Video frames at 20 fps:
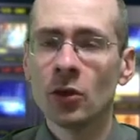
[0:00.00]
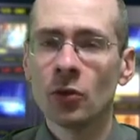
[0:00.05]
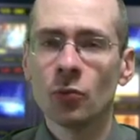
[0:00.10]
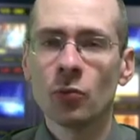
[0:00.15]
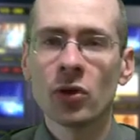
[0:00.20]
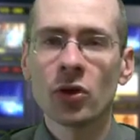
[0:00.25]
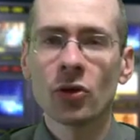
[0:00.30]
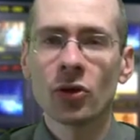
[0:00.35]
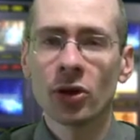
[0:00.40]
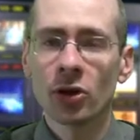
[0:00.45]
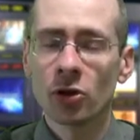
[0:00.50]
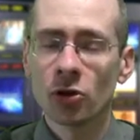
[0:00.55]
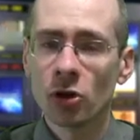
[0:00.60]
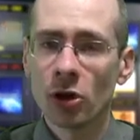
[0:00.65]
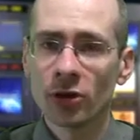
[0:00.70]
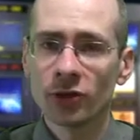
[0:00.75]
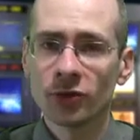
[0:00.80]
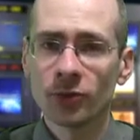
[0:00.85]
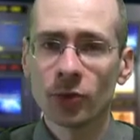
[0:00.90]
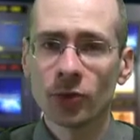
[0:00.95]
We are at a
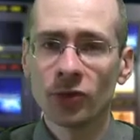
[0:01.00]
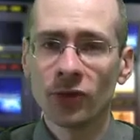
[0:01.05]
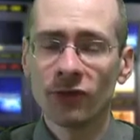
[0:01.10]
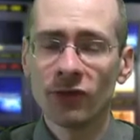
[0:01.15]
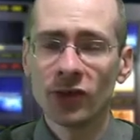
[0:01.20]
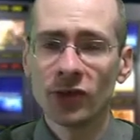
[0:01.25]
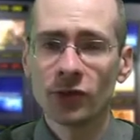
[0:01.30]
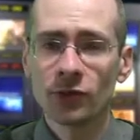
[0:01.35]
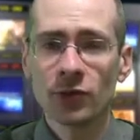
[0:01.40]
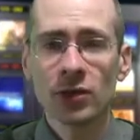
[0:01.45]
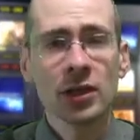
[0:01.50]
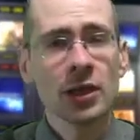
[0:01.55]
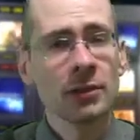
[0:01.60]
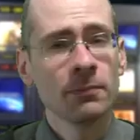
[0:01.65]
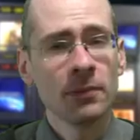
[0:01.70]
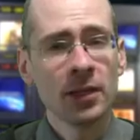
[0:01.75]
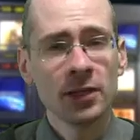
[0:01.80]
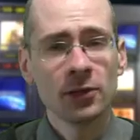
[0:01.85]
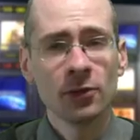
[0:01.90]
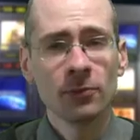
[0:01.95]
crossroads of history, and
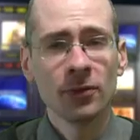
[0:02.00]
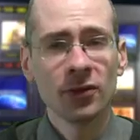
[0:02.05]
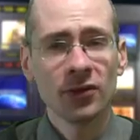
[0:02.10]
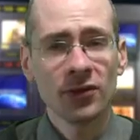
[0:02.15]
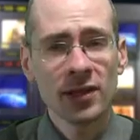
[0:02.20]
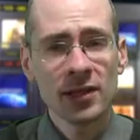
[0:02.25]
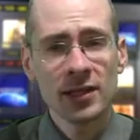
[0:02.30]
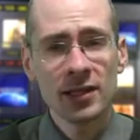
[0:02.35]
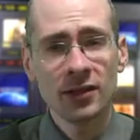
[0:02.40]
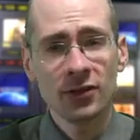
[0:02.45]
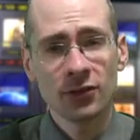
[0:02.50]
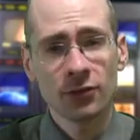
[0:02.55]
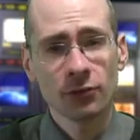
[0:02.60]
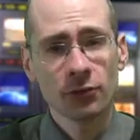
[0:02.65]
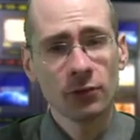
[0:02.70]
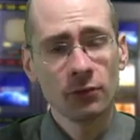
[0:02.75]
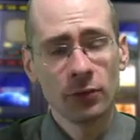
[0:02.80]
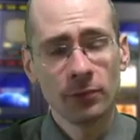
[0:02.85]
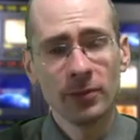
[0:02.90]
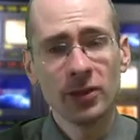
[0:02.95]
make no mistake,
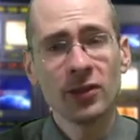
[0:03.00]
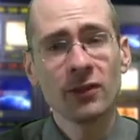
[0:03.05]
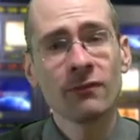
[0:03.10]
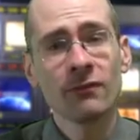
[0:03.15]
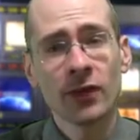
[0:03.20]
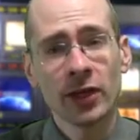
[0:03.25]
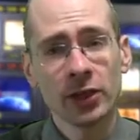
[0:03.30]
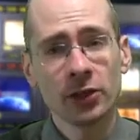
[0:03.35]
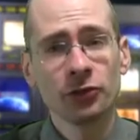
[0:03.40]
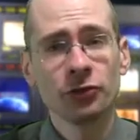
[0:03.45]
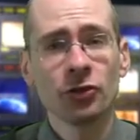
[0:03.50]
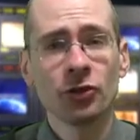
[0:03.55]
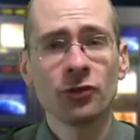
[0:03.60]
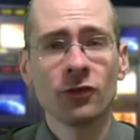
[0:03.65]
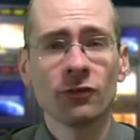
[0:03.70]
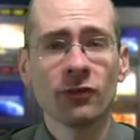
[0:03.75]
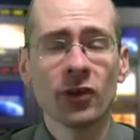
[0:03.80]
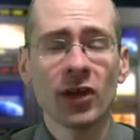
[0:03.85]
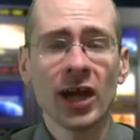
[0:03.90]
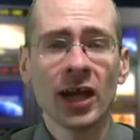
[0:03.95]
history will be the final judge
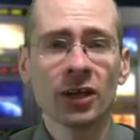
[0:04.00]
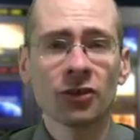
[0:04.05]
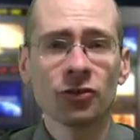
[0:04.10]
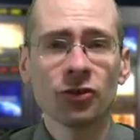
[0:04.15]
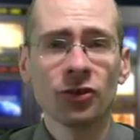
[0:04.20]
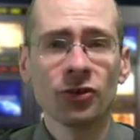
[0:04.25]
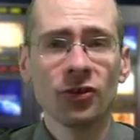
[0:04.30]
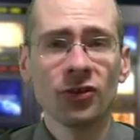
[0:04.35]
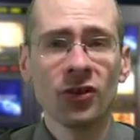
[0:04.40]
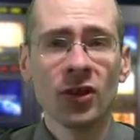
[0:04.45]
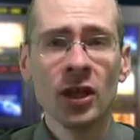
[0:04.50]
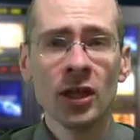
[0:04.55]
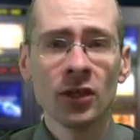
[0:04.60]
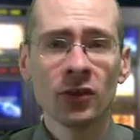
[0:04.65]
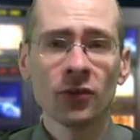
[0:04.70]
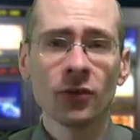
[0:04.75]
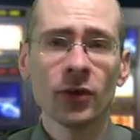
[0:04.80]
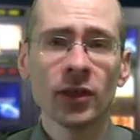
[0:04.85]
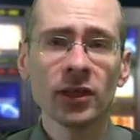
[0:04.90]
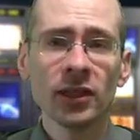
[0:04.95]
of our actions,
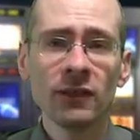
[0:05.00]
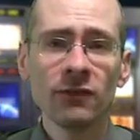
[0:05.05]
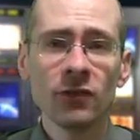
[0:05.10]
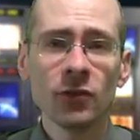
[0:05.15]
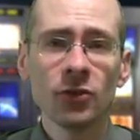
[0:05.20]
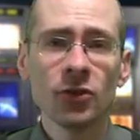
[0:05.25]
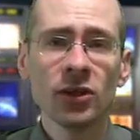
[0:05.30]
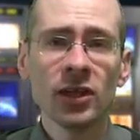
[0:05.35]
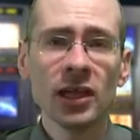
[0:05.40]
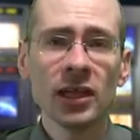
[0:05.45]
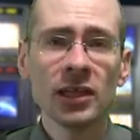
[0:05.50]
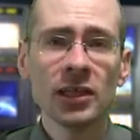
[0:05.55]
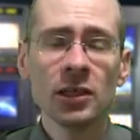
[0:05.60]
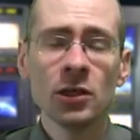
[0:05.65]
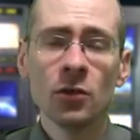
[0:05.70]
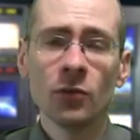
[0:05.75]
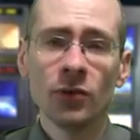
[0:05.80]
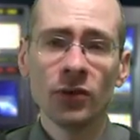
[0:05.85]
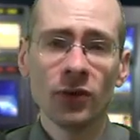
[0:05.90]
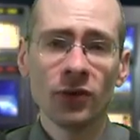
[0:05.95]
so I leave you today
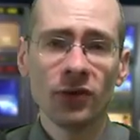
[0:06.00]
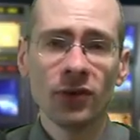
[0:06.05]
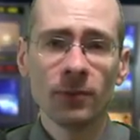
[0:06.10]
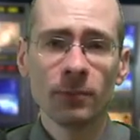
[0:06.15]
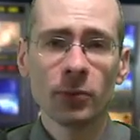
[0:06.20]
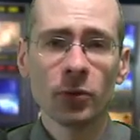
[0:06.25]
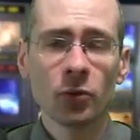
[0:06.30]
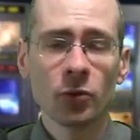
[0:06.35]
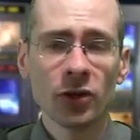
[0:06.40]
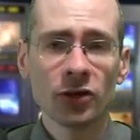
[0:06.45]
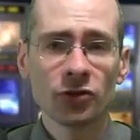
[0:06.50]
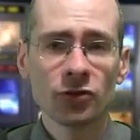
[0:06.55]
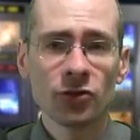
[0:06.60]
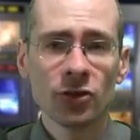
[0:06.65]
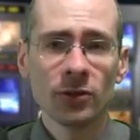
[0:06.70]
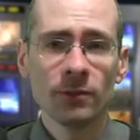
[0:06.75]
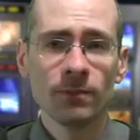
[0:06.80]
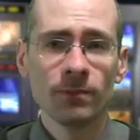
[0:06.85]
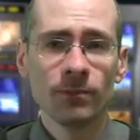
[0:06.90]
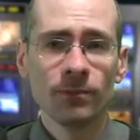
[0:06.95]
with a simple
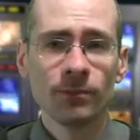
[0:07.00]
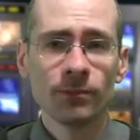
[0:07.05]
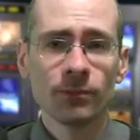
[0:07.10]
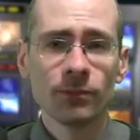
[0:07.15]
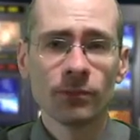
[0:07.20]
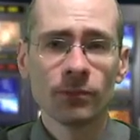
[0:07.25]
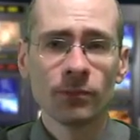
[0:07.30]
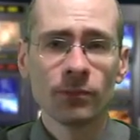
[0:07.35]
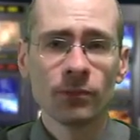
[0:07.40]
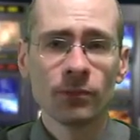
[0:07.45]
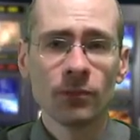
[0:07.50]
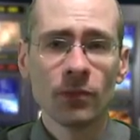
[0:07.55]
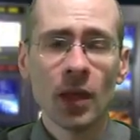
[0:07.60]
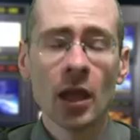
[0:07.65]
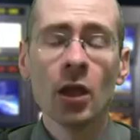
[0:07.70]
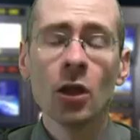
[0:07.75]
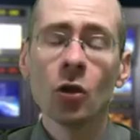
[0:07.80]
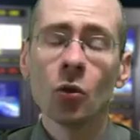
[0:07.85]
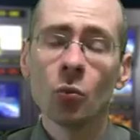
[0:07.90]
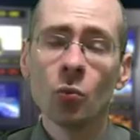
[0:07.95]
question.
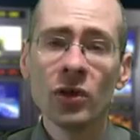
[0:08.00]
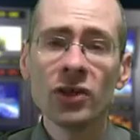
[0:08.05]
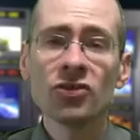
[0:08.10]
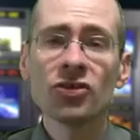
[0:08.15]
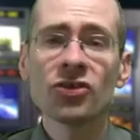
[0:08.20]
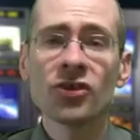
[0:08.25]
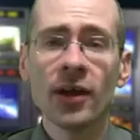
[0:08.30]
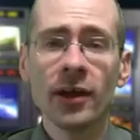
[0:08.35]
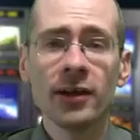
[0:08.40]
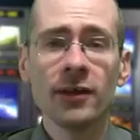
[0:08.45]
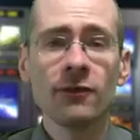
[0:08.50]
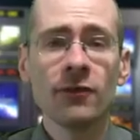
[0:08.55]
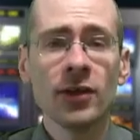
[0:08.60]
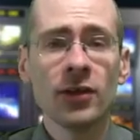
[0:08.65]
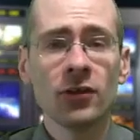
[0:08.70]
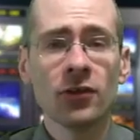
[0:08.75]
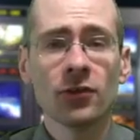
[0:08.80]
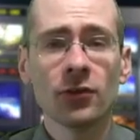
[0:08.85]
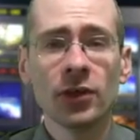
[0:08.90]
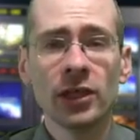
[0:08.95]
Which side of
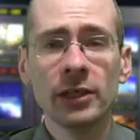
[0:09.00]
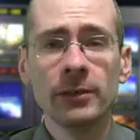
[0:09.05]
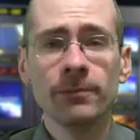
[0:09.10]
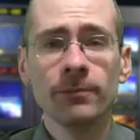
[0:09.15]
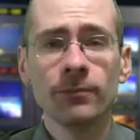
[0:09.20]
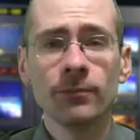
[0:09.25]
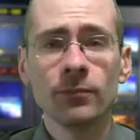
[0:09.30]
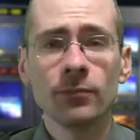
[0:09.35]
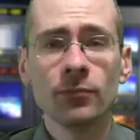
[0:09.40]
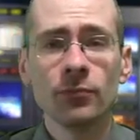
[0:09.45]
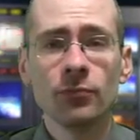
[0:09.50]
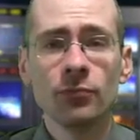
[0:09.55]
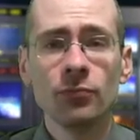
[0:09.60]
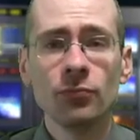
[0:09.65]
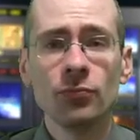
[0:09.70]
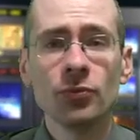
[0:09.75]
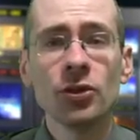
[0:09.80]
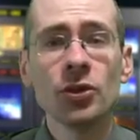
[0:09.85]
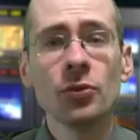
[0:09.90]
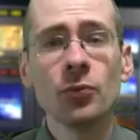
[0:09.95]
history
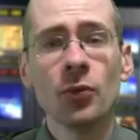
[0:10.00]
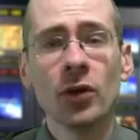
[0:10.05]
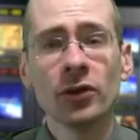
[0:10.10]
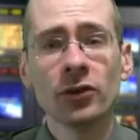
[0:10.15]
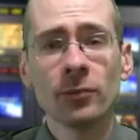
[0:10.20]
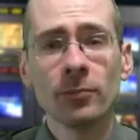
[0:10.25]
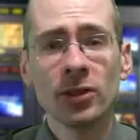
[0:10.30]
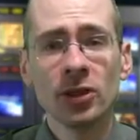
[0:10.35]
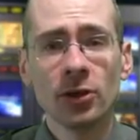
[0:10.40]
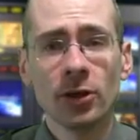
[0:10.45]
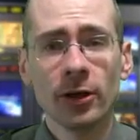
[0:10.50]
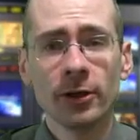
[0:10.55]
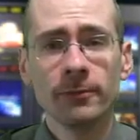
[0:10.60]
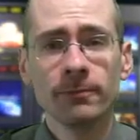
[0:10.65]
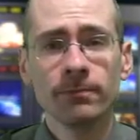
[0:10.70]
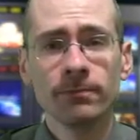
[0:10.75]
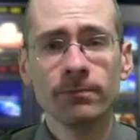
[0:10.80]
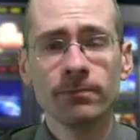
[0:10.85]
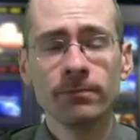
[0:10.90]
do you want to be on?